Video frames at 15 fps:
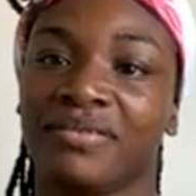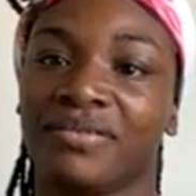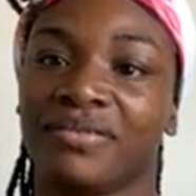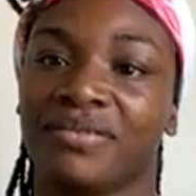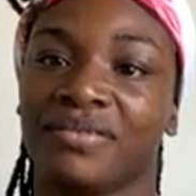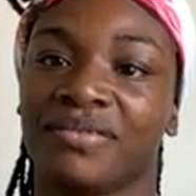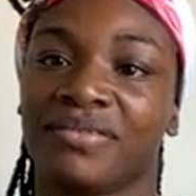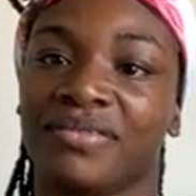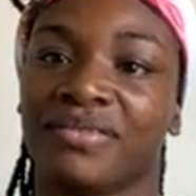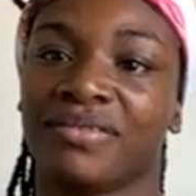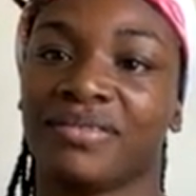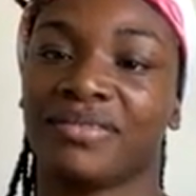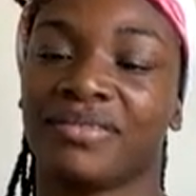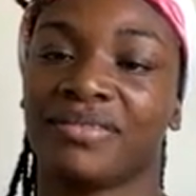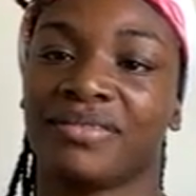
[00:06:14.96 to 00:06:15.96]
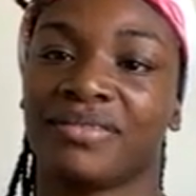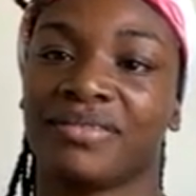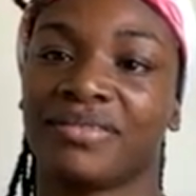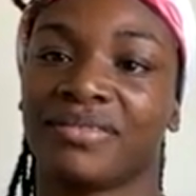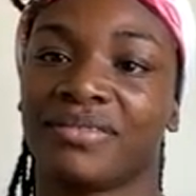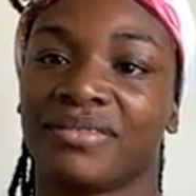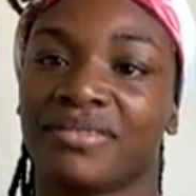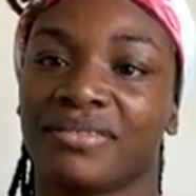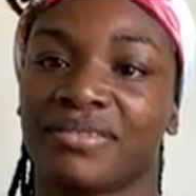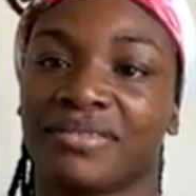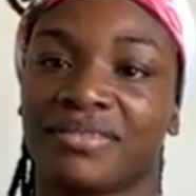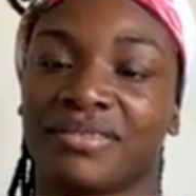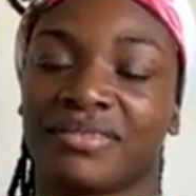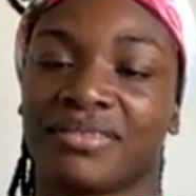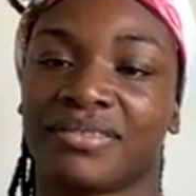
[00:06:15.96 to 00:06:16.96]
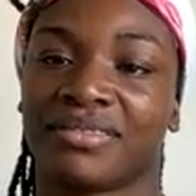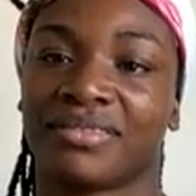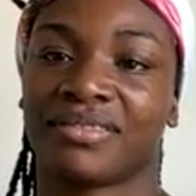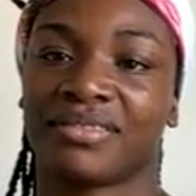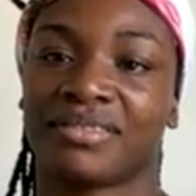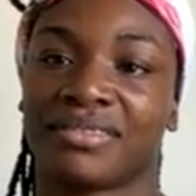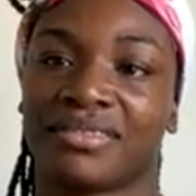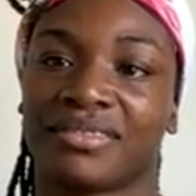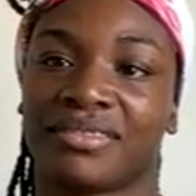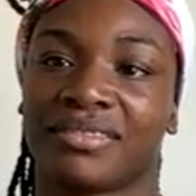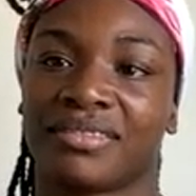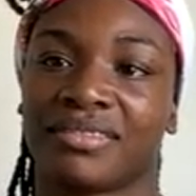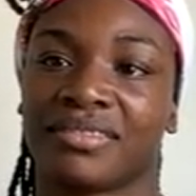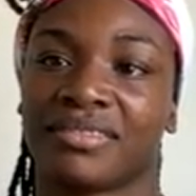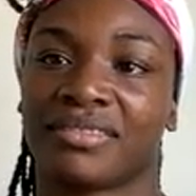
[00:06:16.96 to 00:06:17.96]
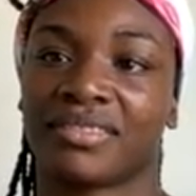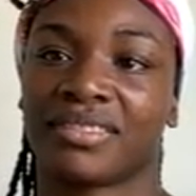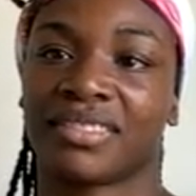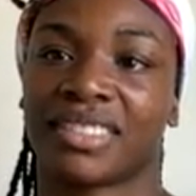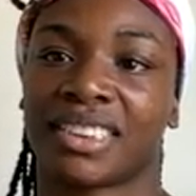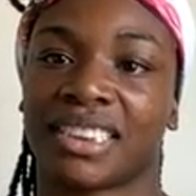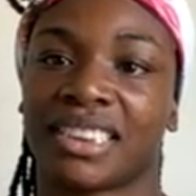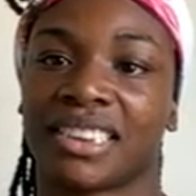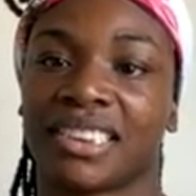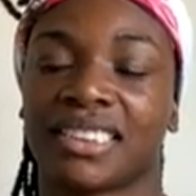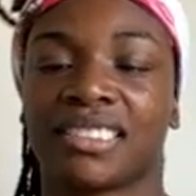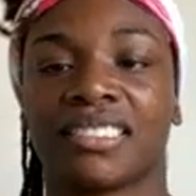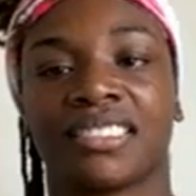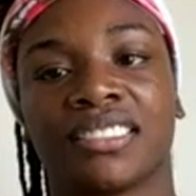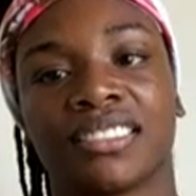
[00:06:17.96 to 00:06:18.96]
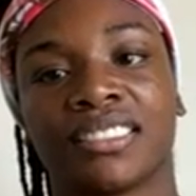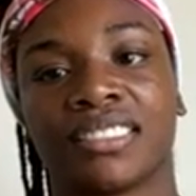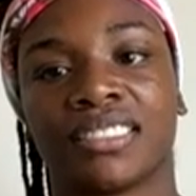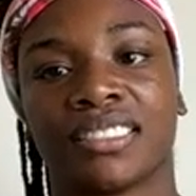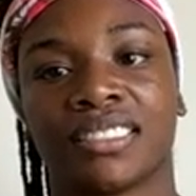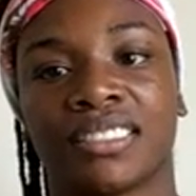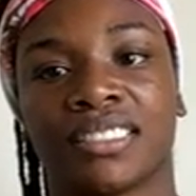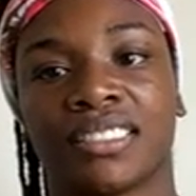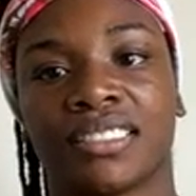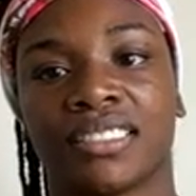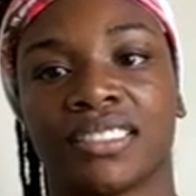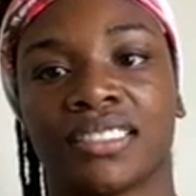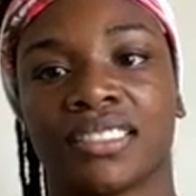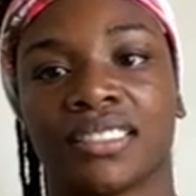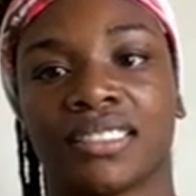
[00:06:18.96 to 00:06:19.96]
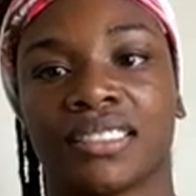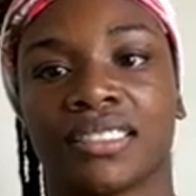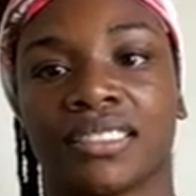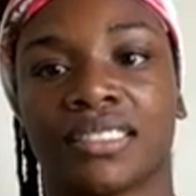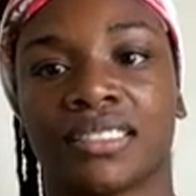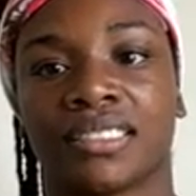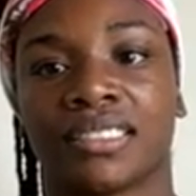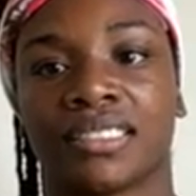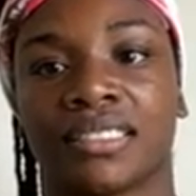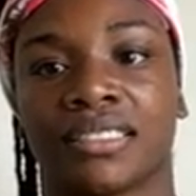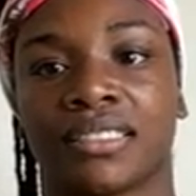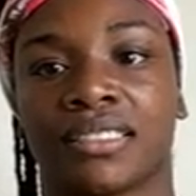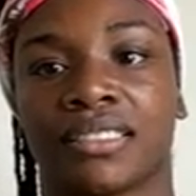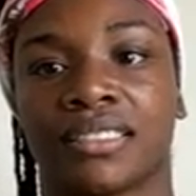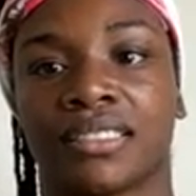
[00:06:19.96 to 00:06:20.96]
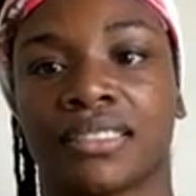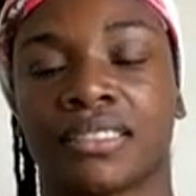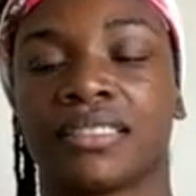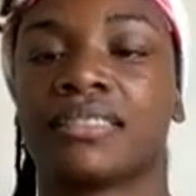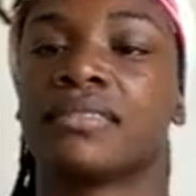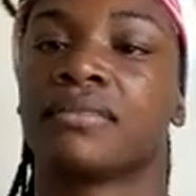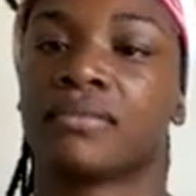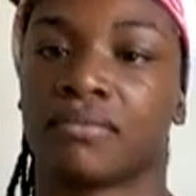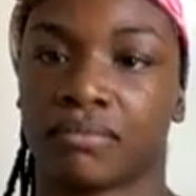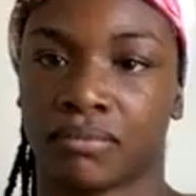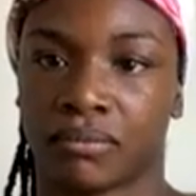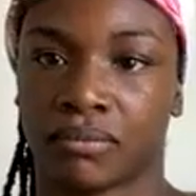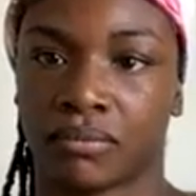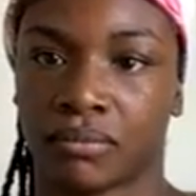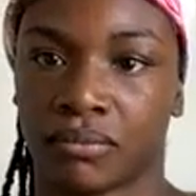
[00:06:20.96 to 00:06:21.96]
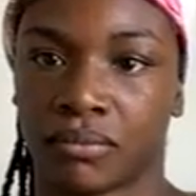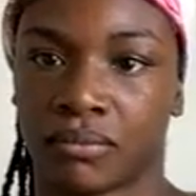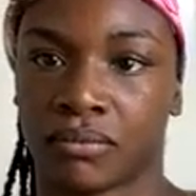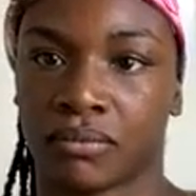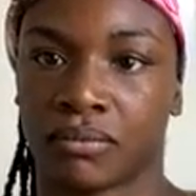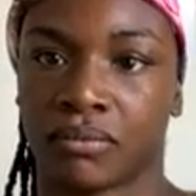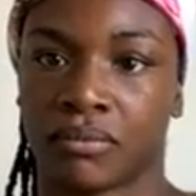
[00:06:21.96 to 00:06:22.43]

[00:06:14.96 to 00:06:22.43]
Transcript: The person shown says nothing.